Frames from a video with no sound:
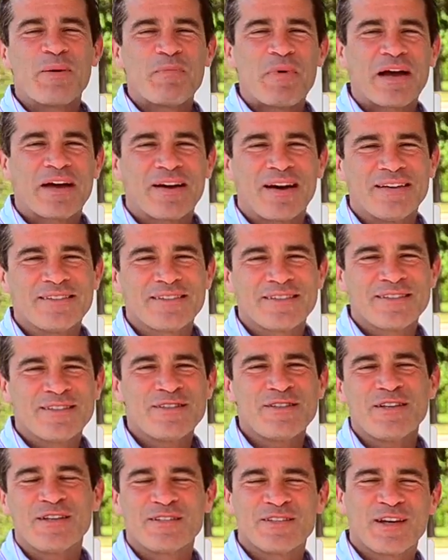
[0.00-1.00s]
I'm Mike
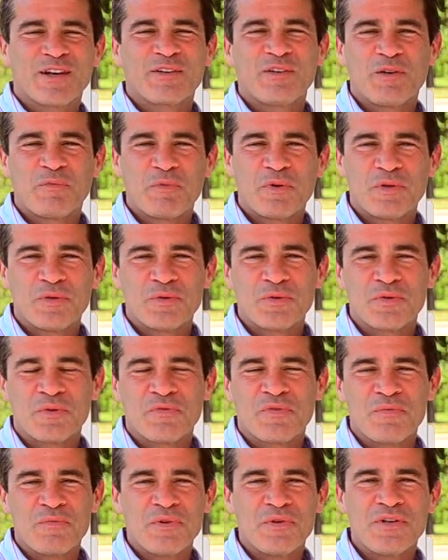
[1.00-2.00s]
Isaacson, the executive producer
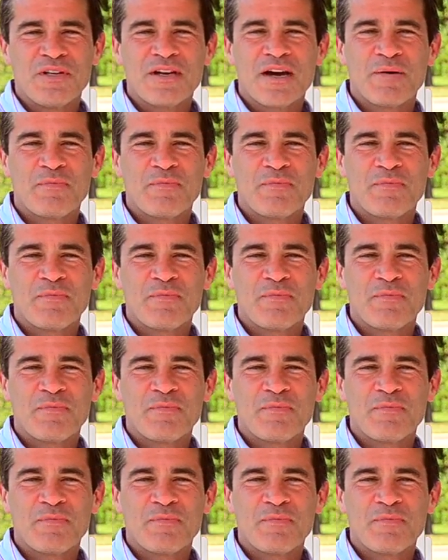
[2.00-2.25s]
of The Muny.